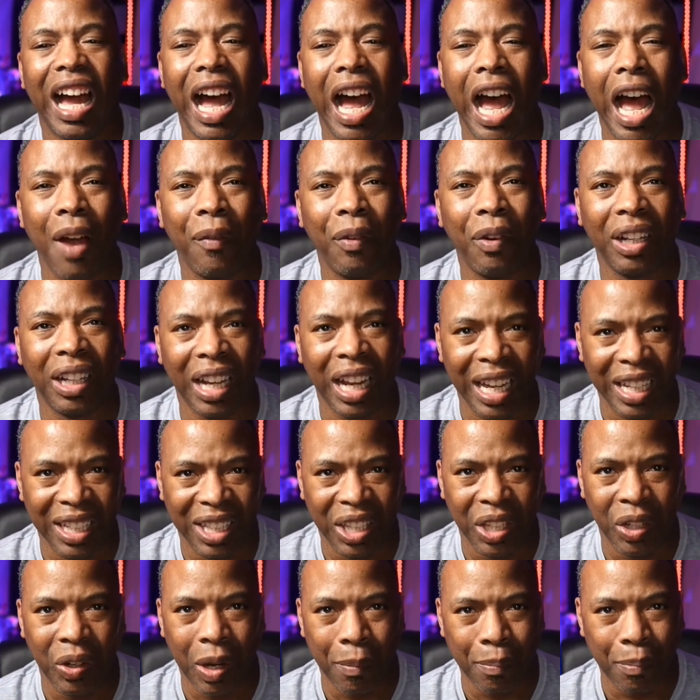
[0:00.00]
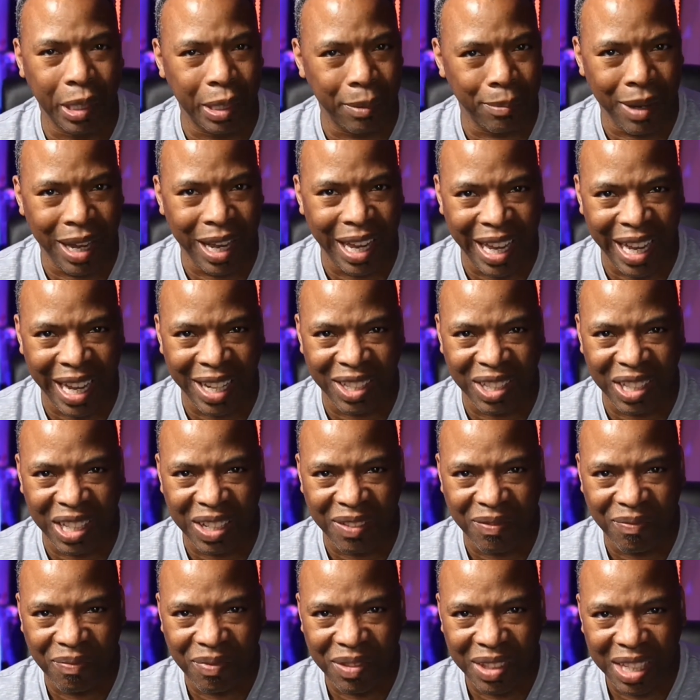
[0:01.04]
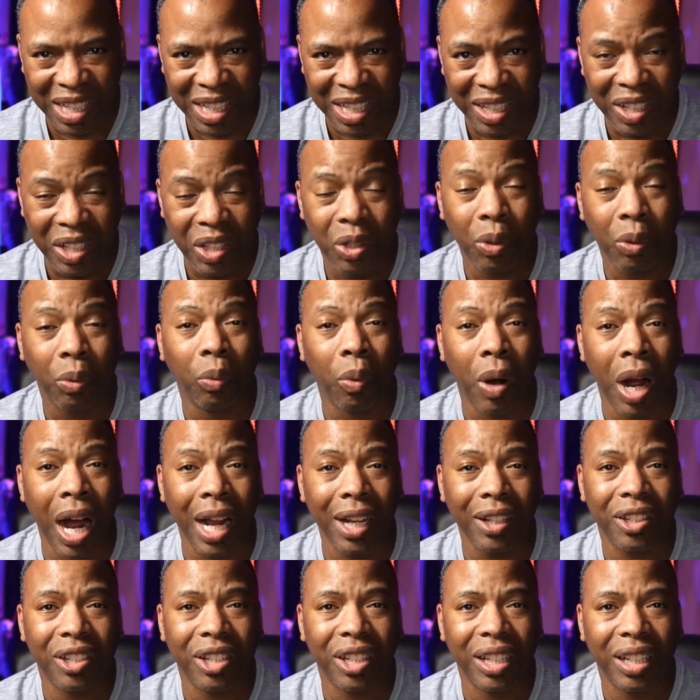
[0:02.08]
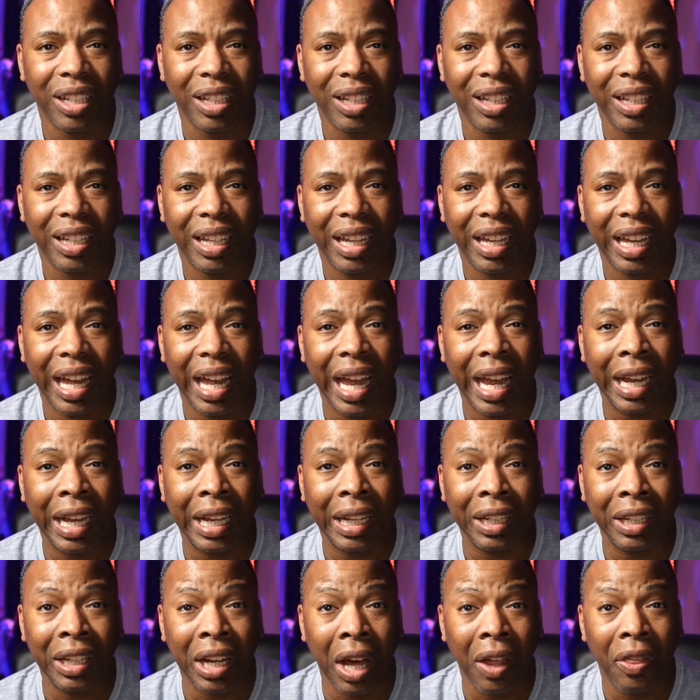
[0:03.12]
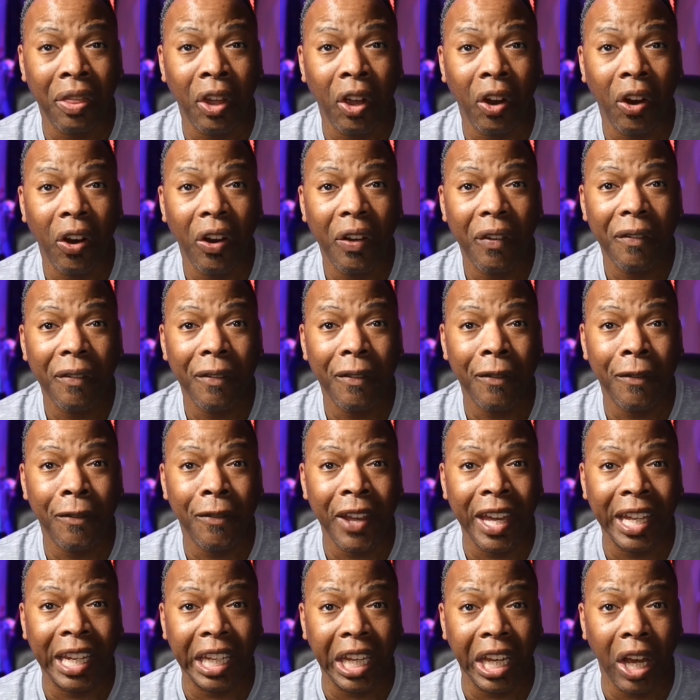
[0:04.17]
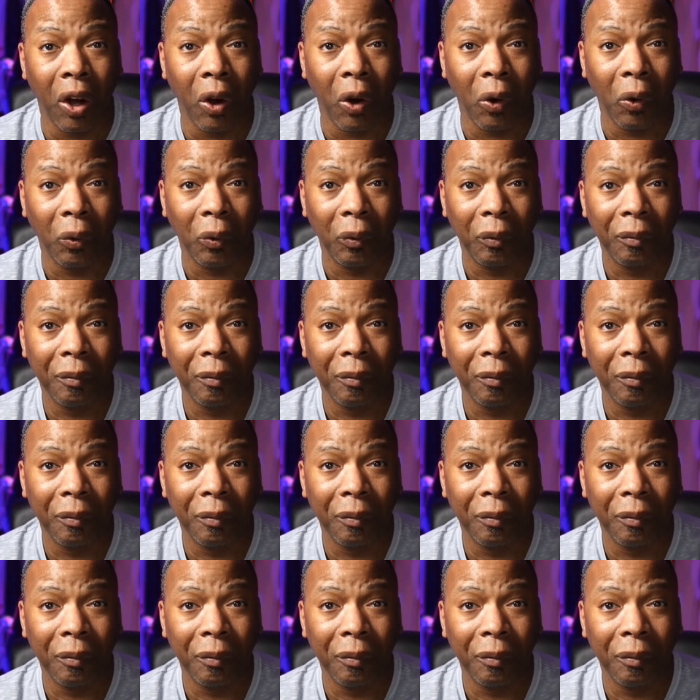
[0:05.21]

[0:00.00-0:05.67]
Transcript: I would like you, I'm putting my hands up, to watch another video.